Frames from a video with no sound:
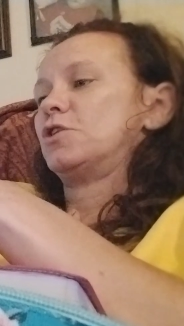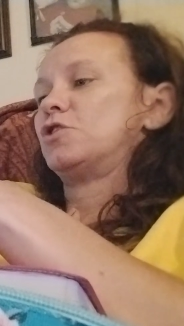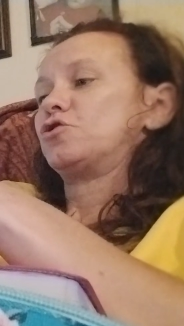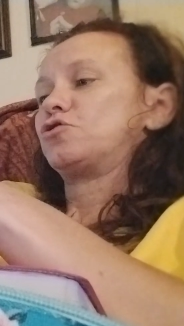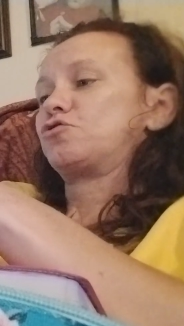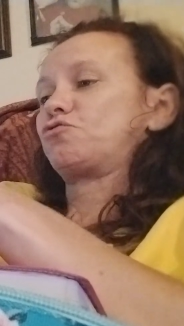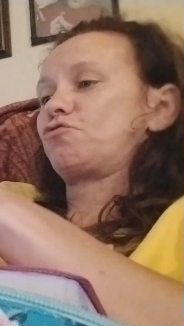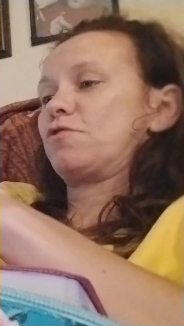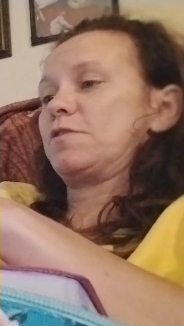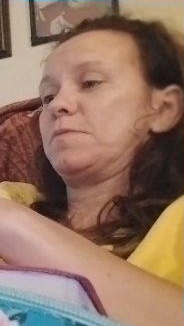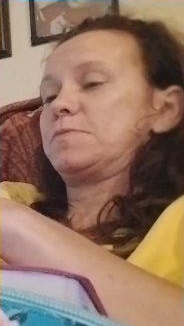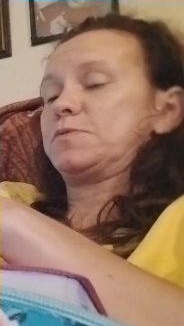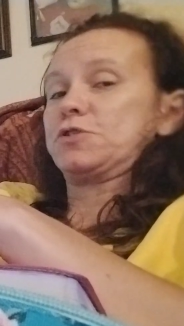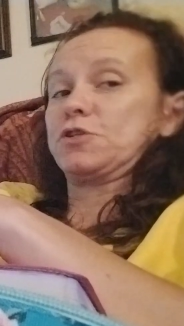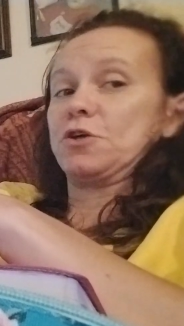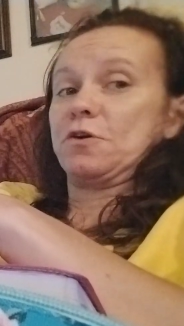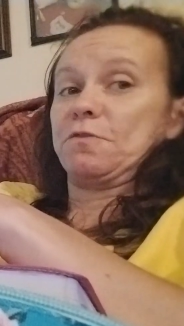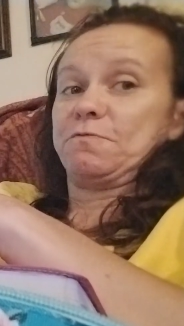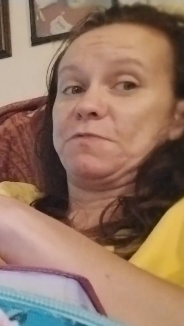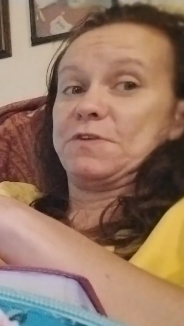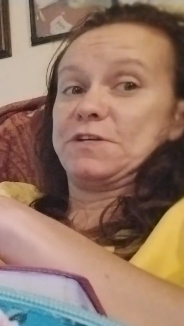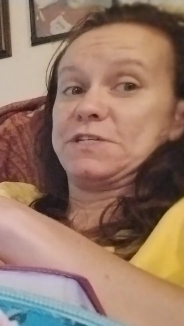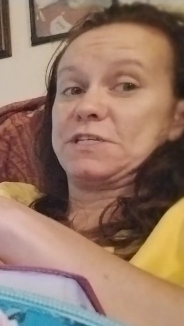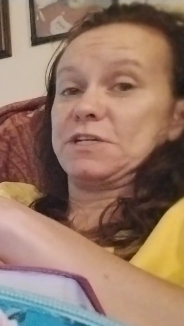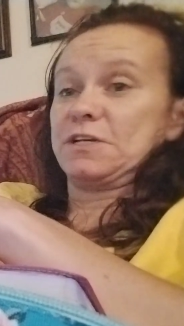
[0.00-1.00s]
Scripture.
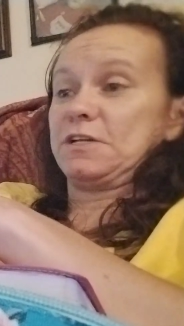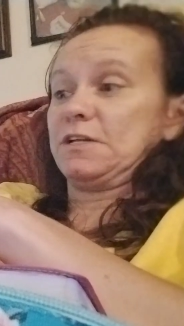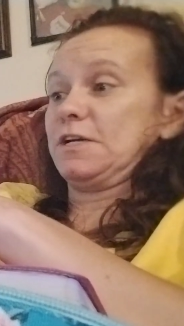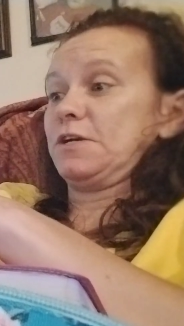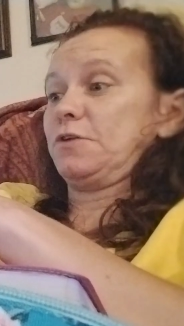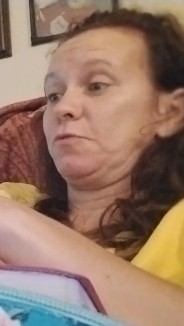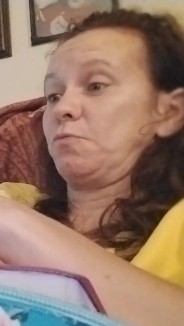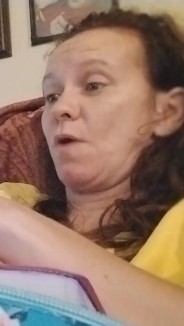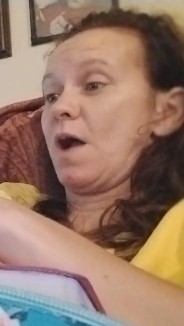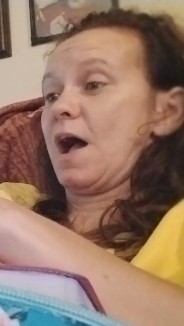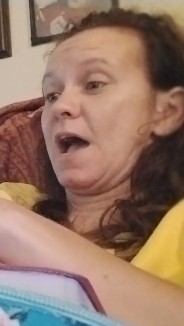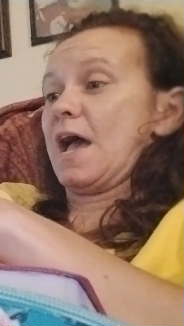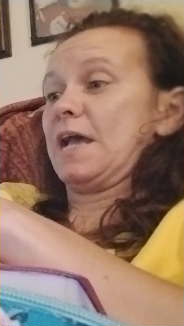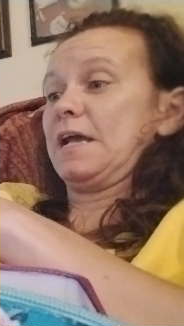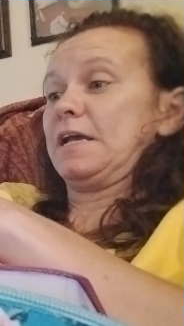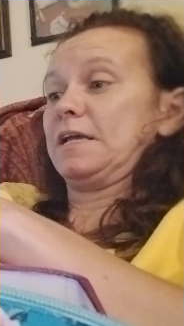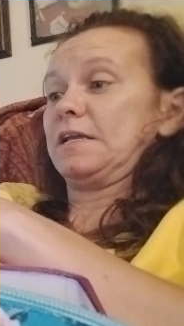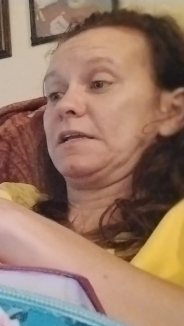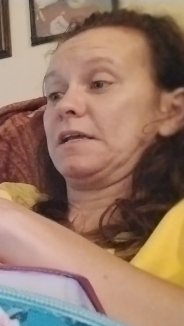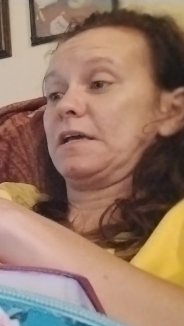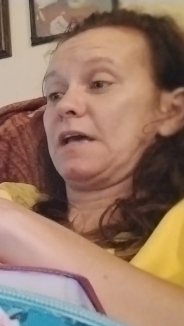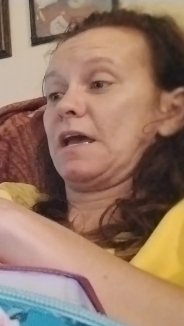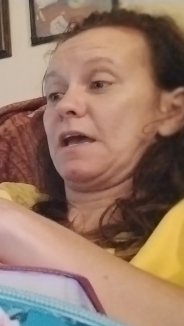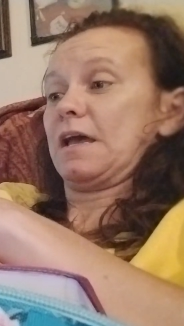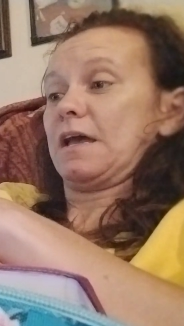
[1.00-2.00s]
Physically write
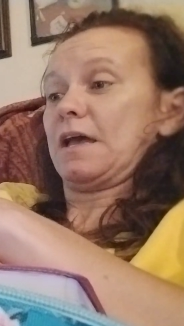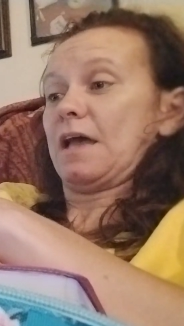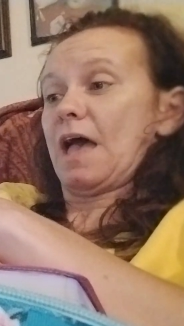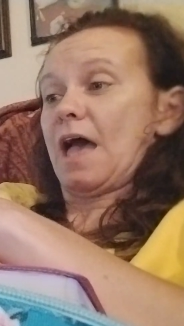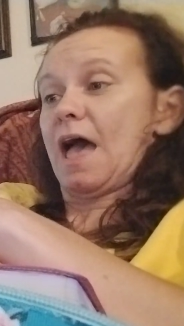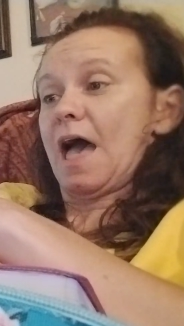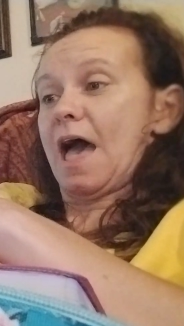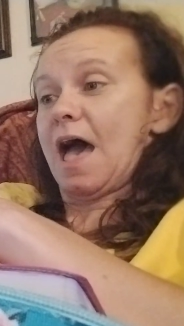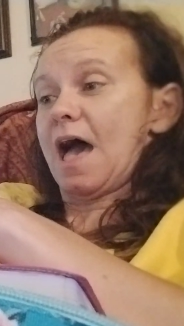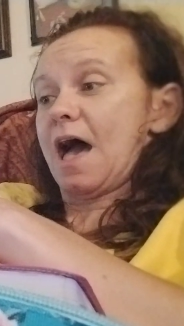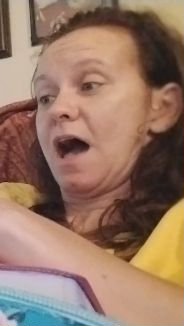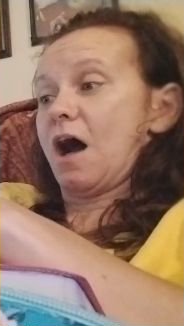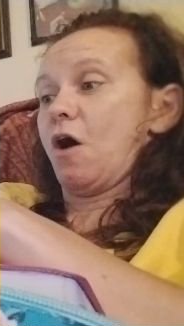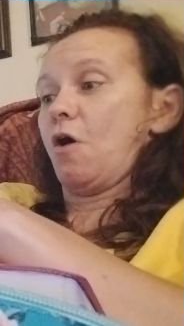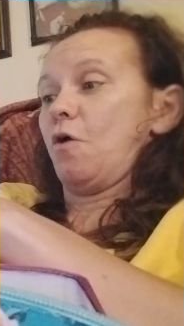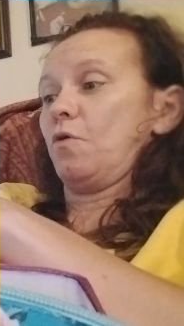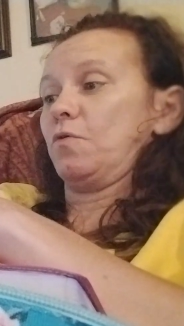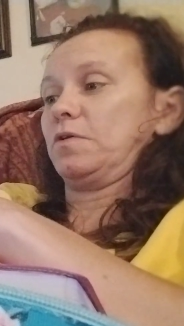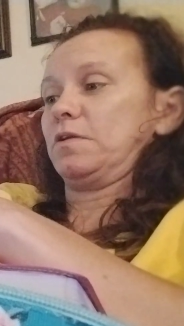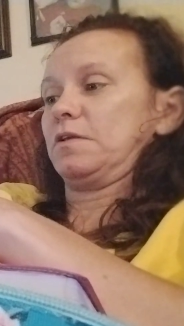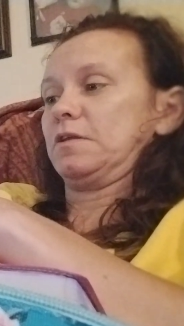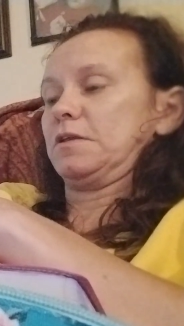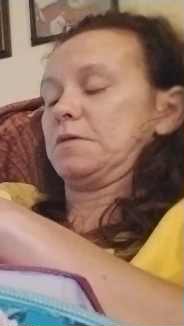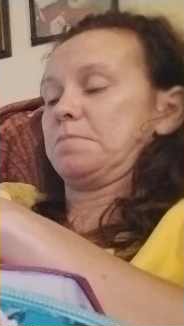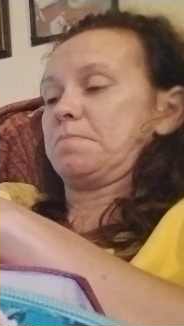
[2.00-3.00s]

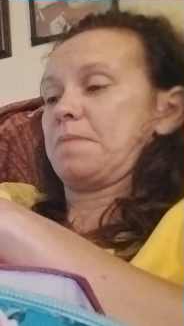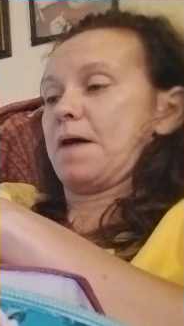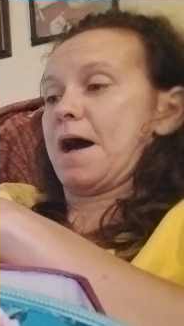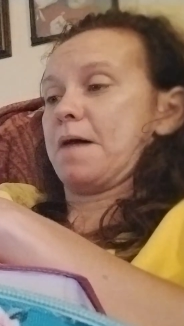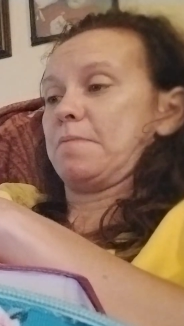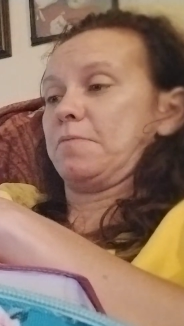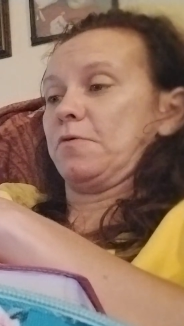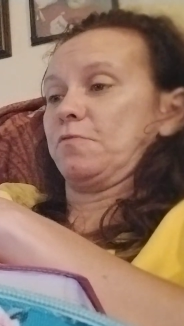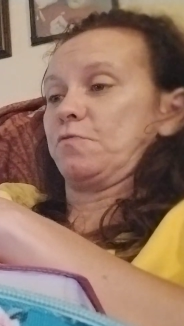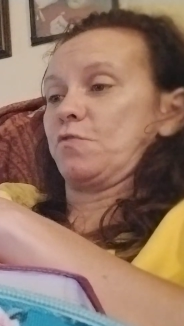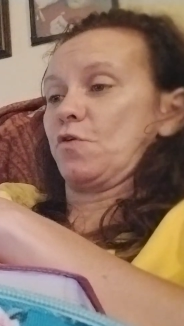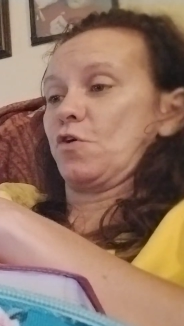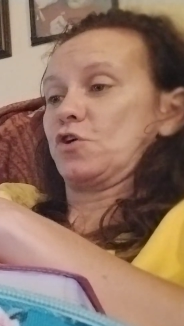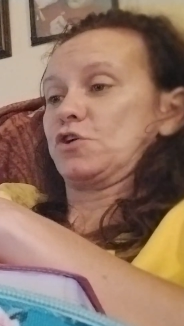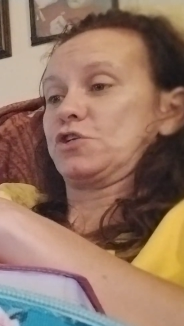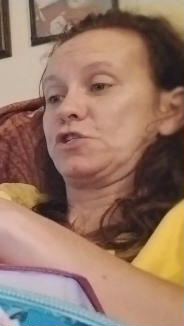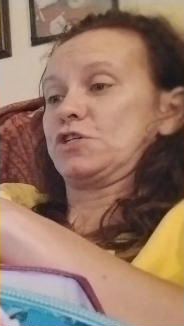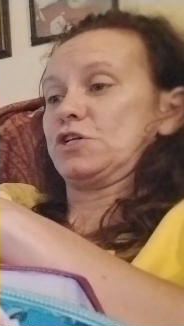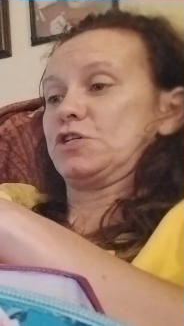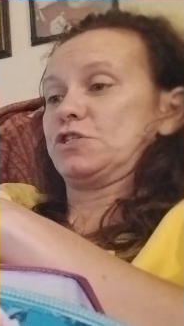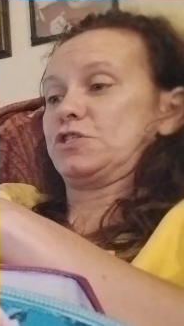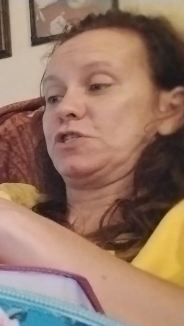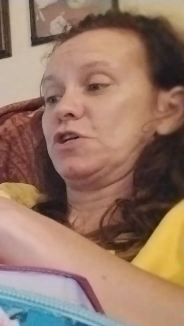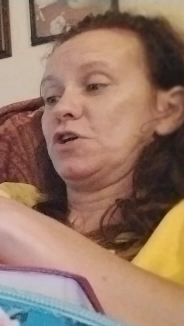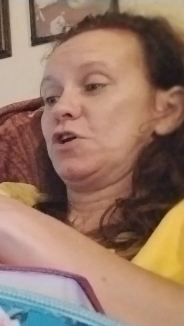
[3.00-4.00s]
out the Bible
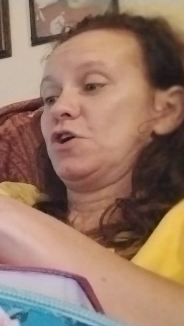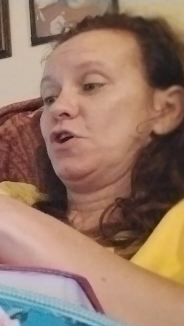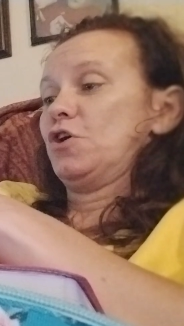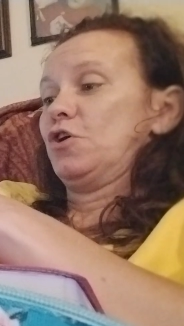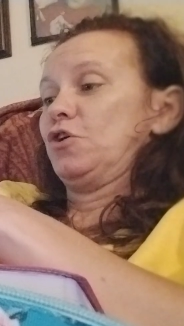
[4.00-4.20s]
verses.